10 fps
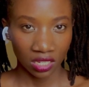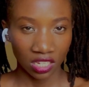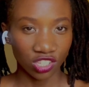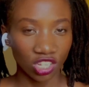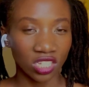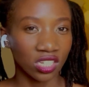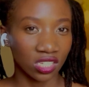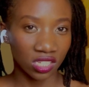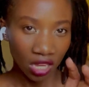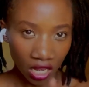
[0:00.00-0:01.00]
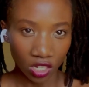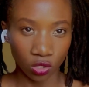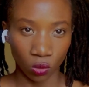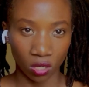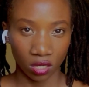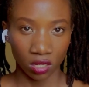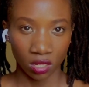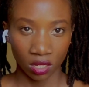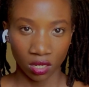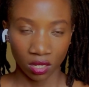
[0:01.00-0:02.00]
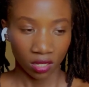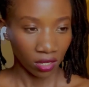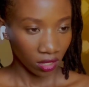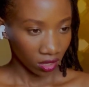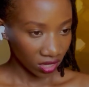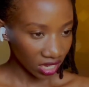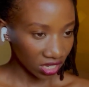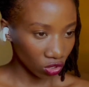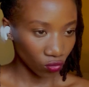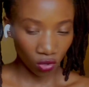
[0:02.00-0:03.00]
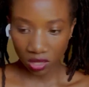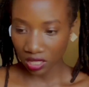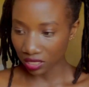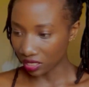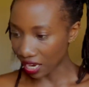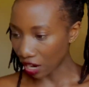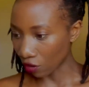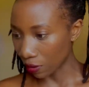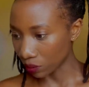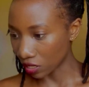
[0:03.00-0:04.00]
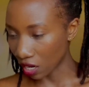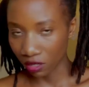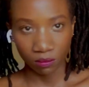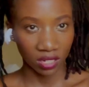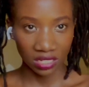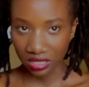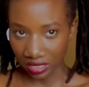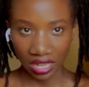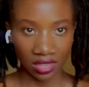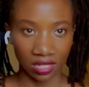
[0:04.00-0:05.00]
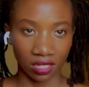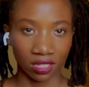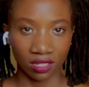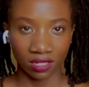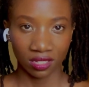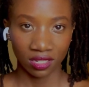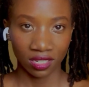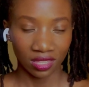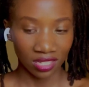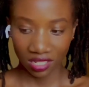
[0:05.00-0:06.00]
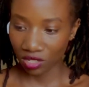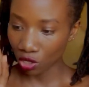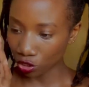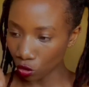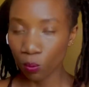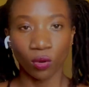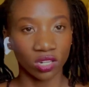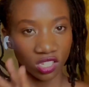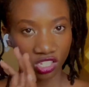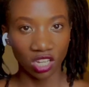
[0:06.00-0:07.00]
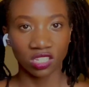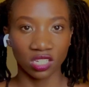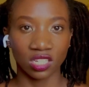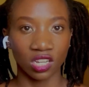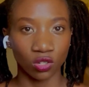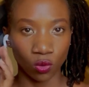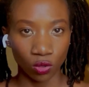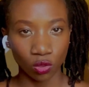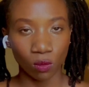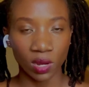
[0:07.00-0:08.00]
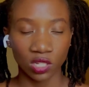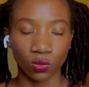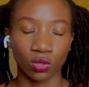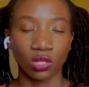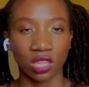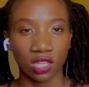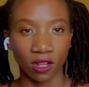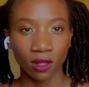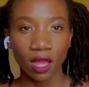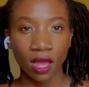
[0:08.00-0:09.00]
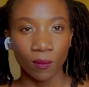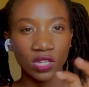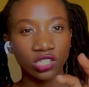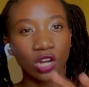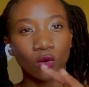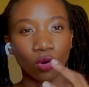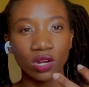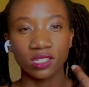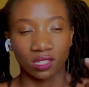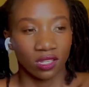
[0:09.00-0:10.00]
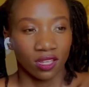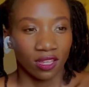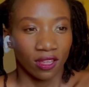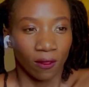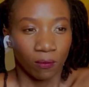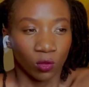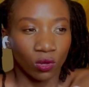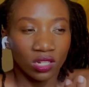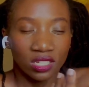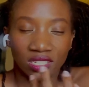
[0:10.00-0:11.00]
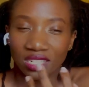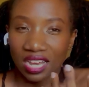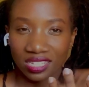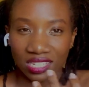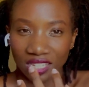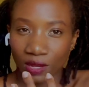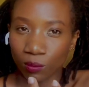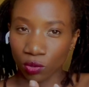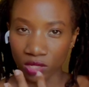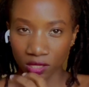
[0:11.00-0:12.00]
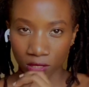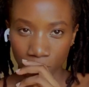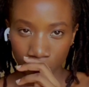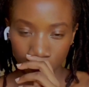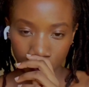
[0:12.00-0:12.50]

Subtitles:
It's just a skeleton. Yes, you've got the diagram down, but there's nothing. There's no body, it's just a skeleton with no muscle, with nothing. But Jungkook is, when he dances, he embodies.